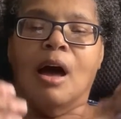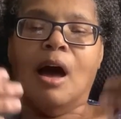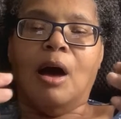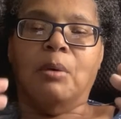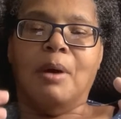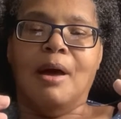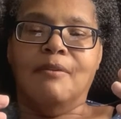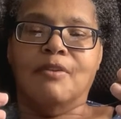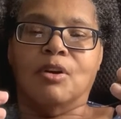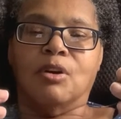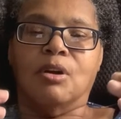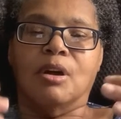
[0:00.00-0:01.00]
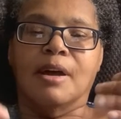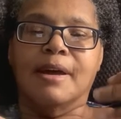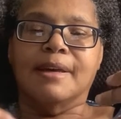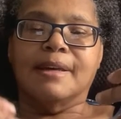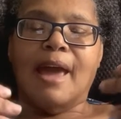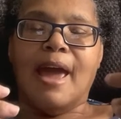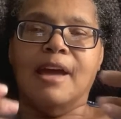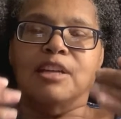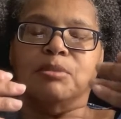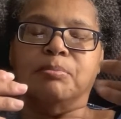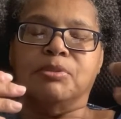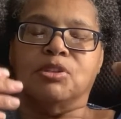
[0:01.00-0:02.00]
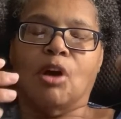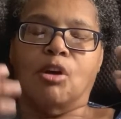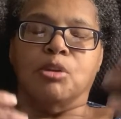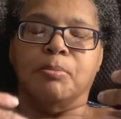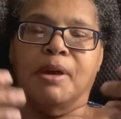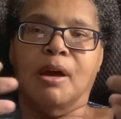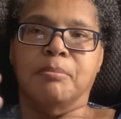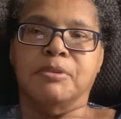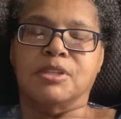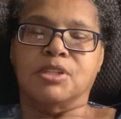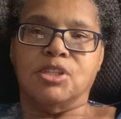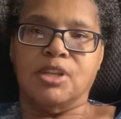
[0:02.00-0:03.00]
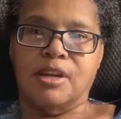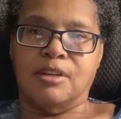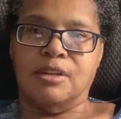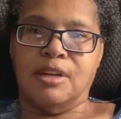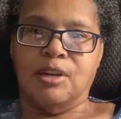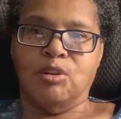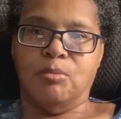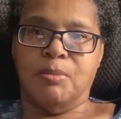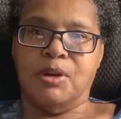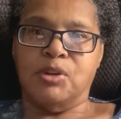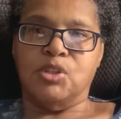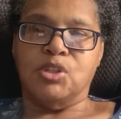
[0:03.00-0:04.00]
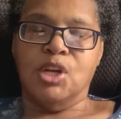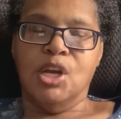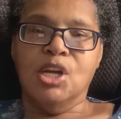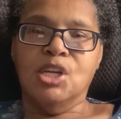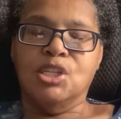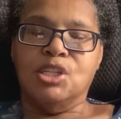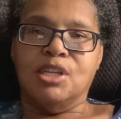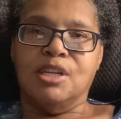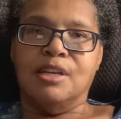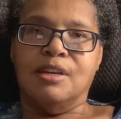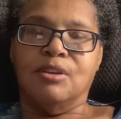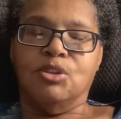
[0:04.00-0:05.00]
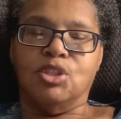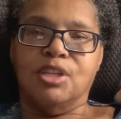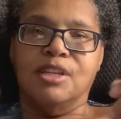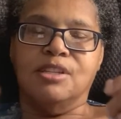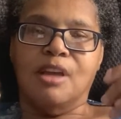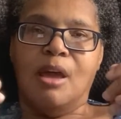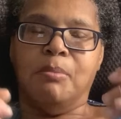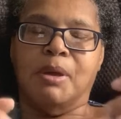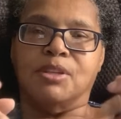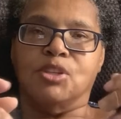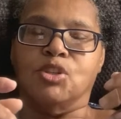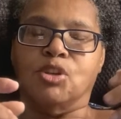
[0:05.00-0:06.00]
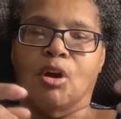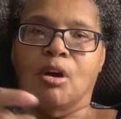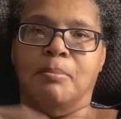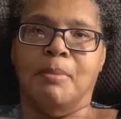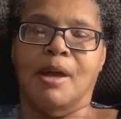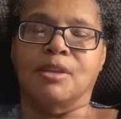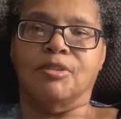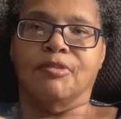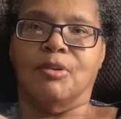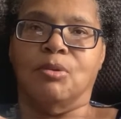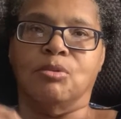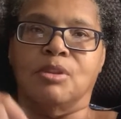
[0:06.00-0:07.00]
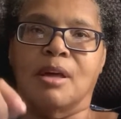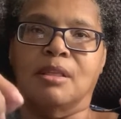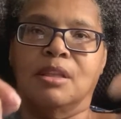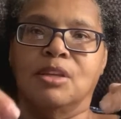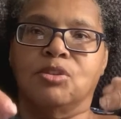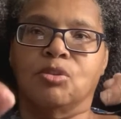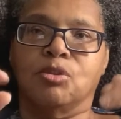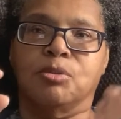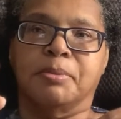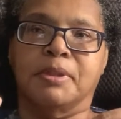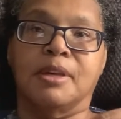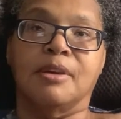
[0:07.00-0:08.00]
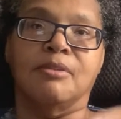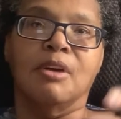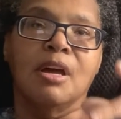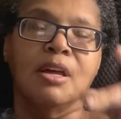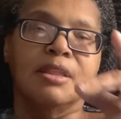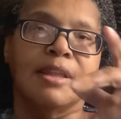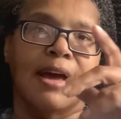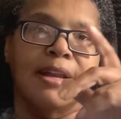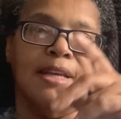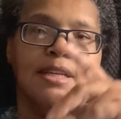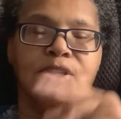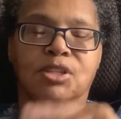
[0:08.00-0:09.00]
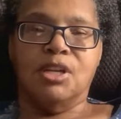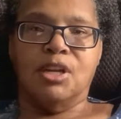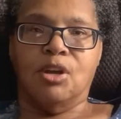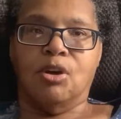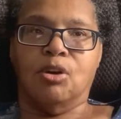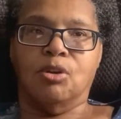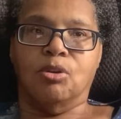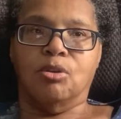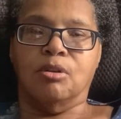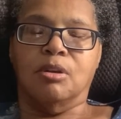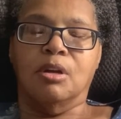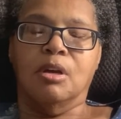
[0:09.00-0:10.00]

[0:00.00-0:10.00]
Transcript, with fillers: However, Kay has started to become disenchanted in her marriage. She sees a message on Matt's phone that leads her to believe that he's cheating on her.